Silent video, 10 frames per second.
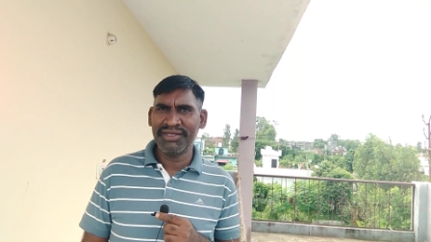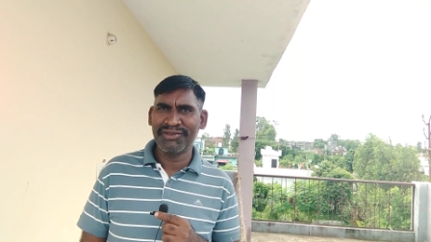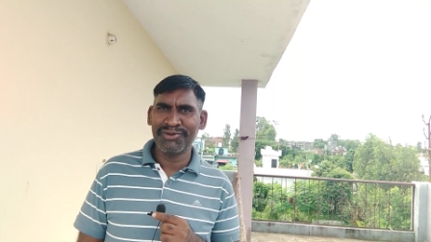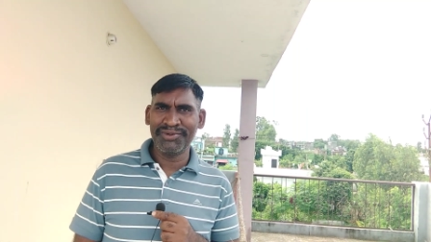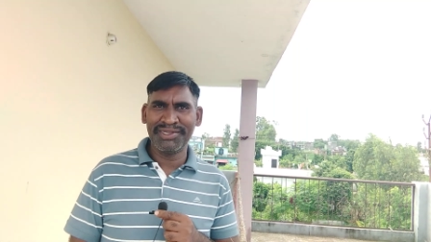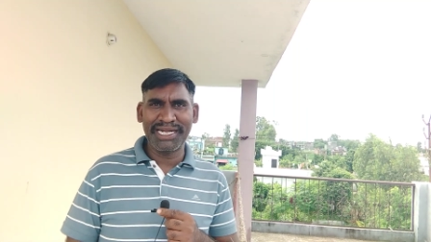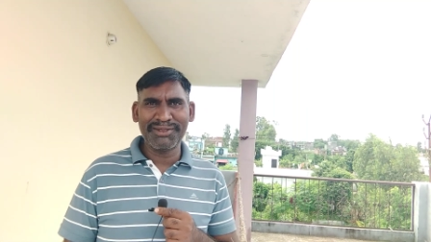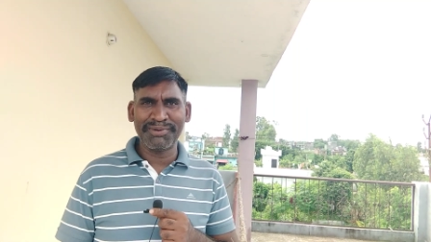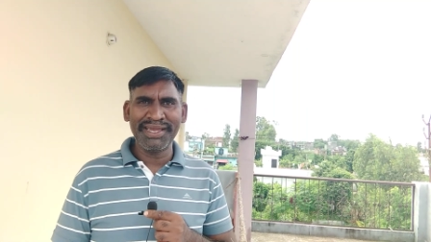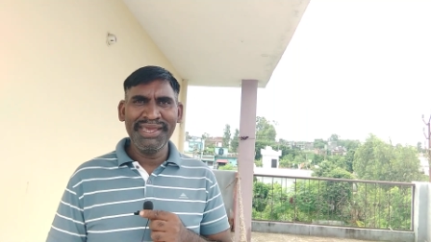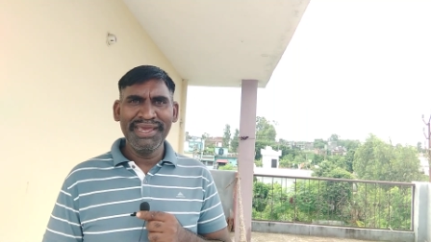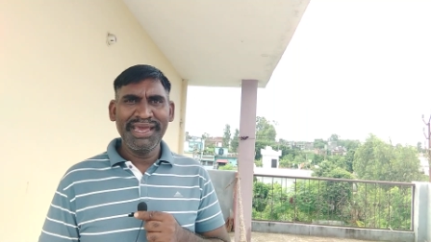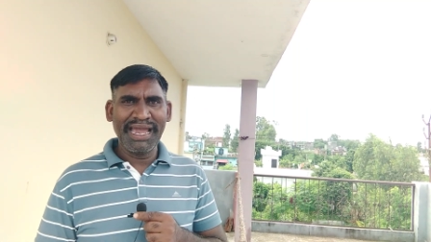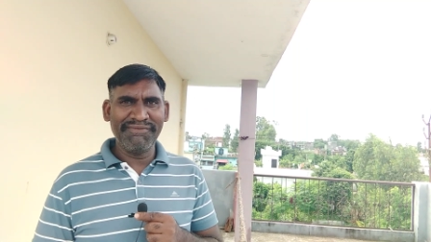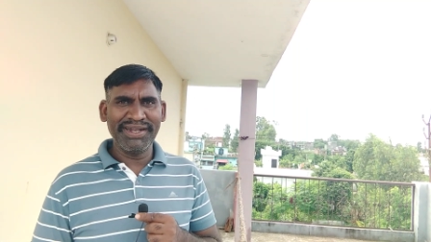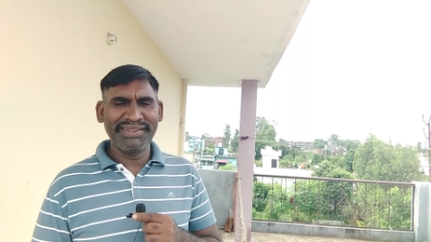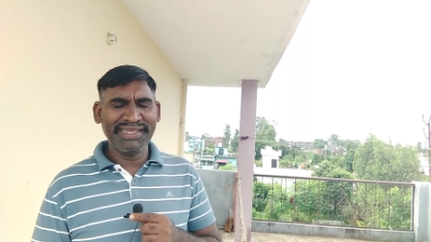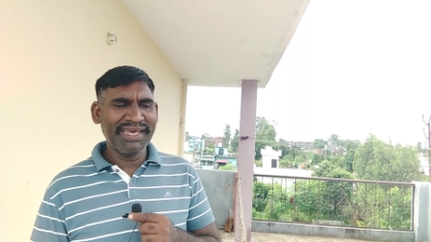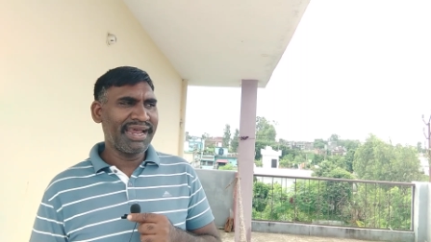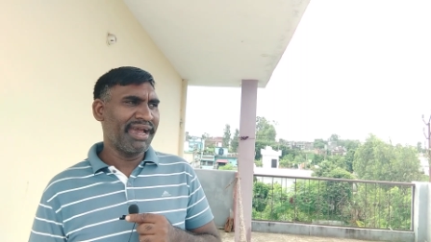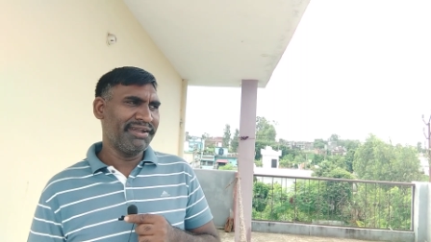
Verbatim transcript: Uh, so that's why I went there.